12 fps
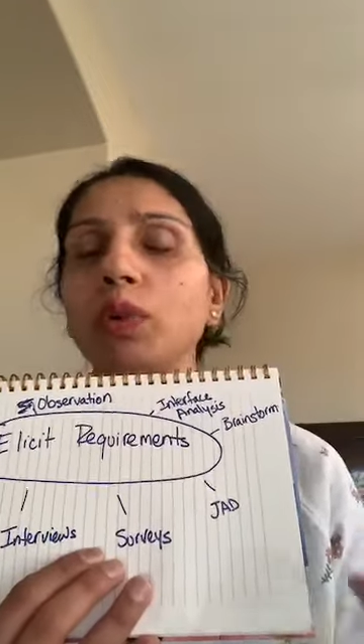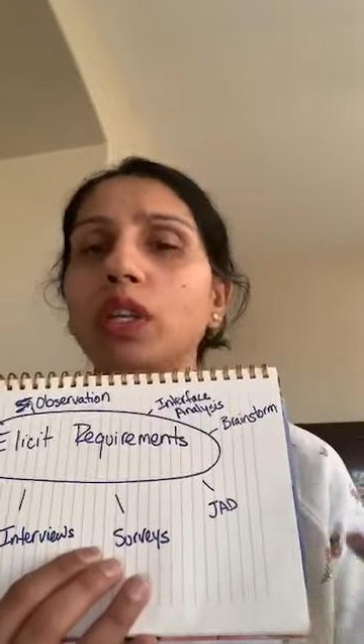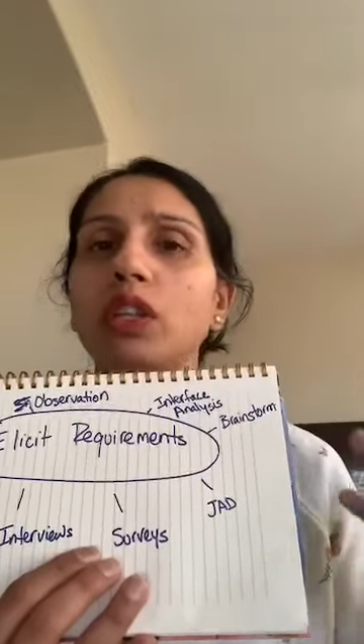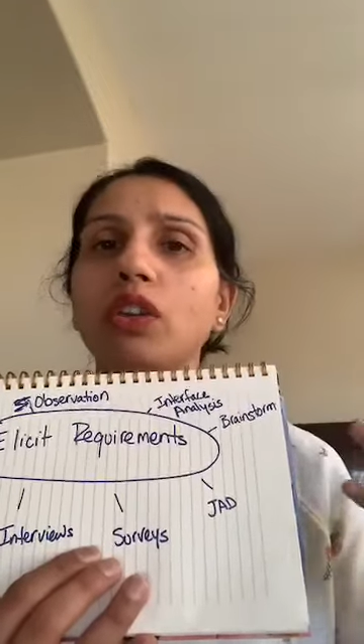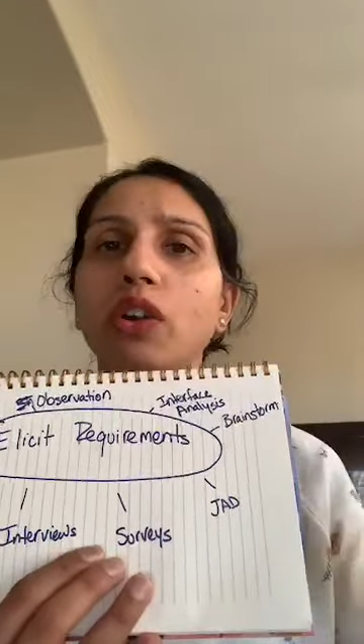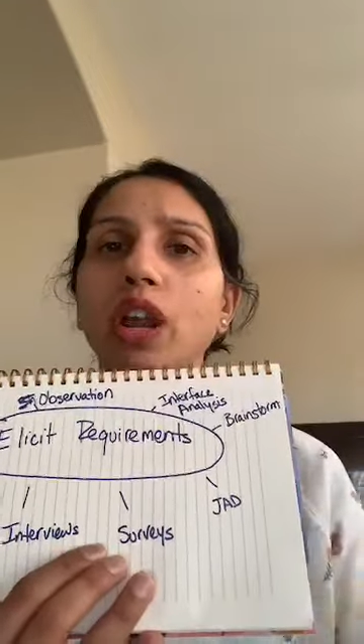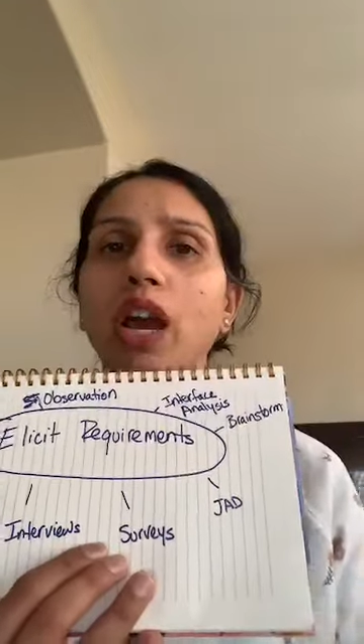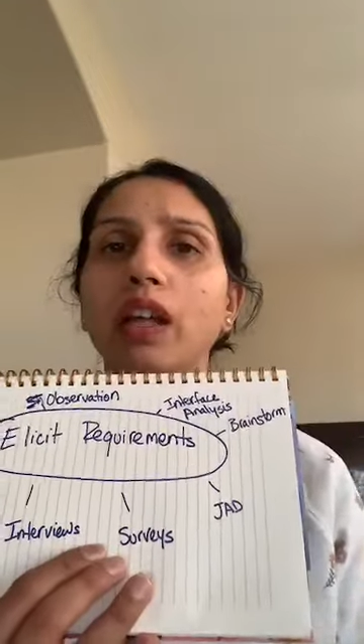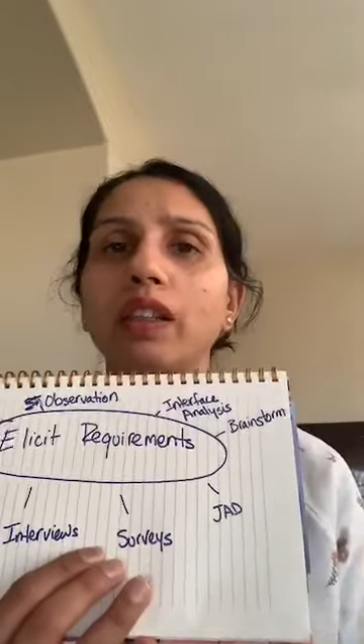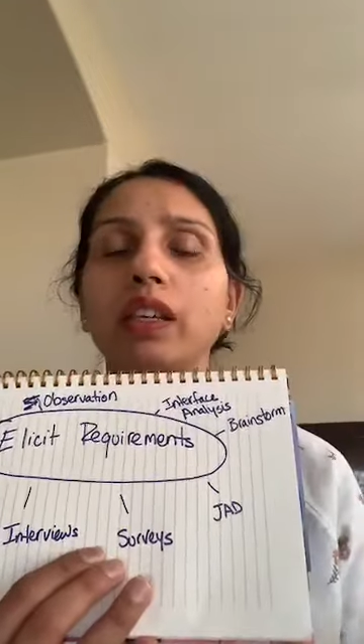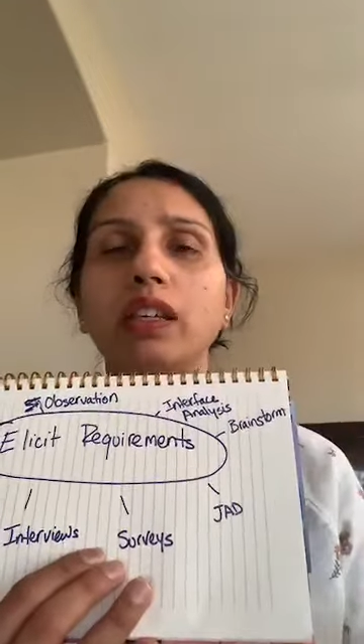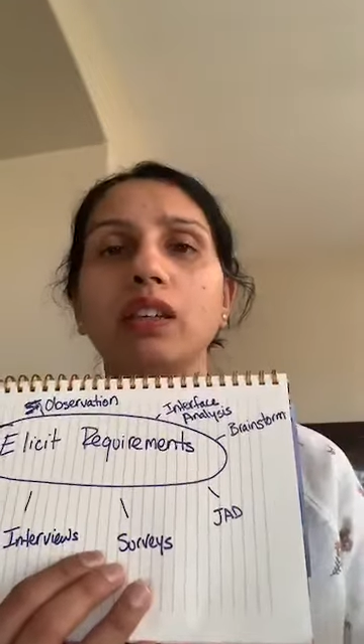and they're not
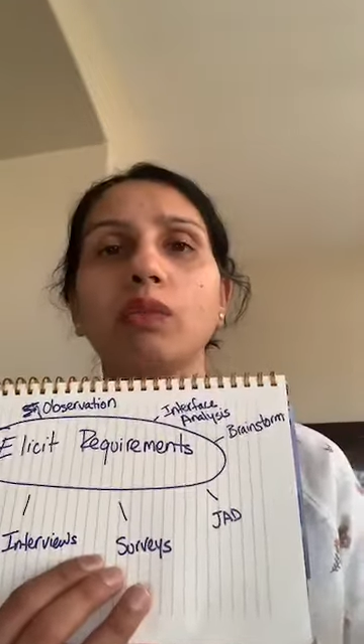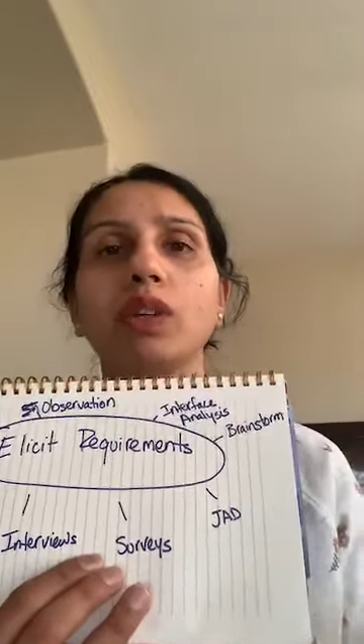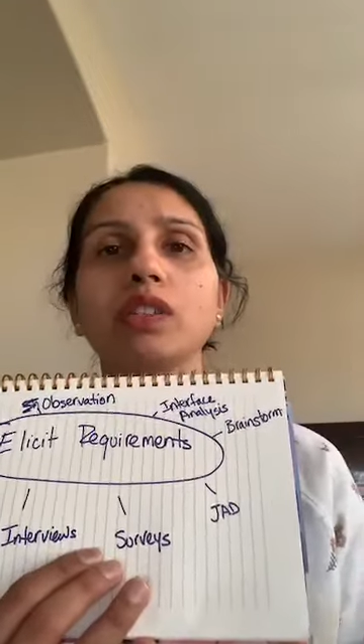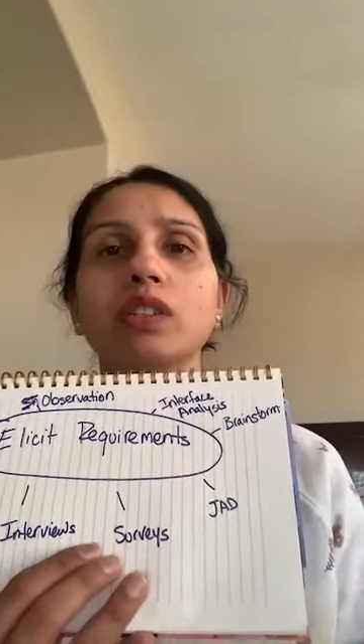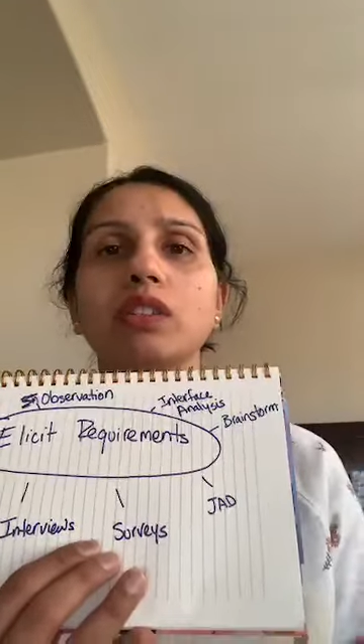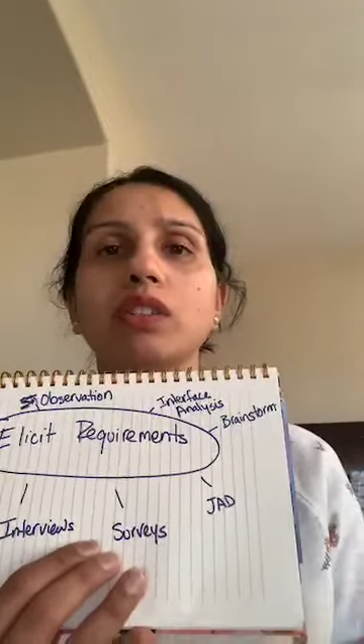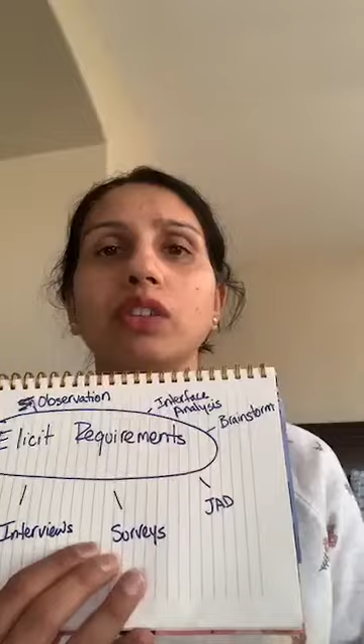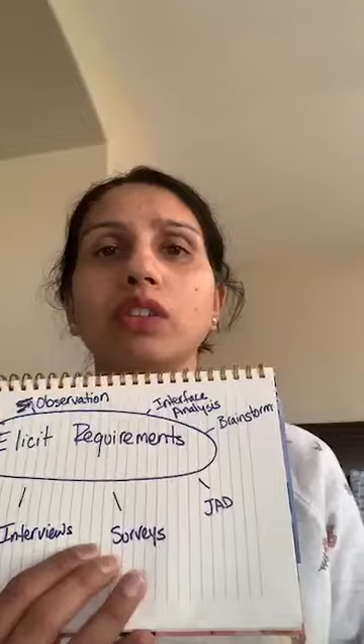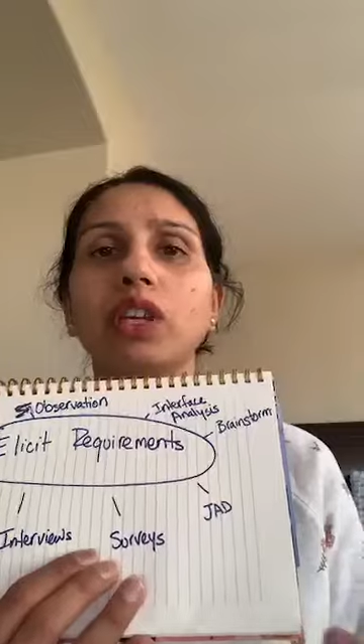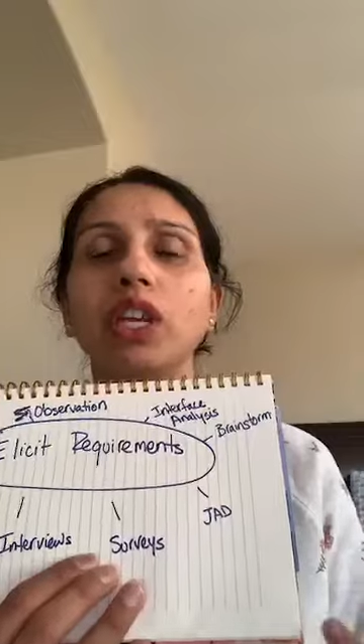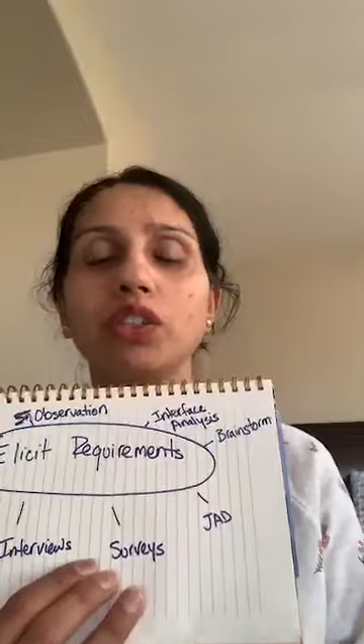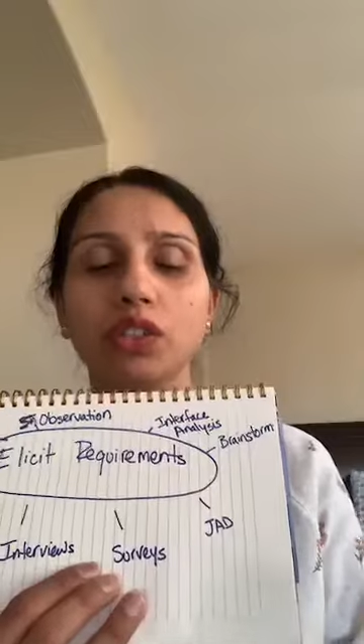like in one central
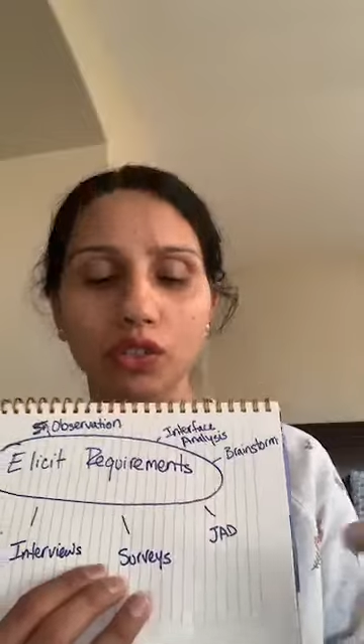location.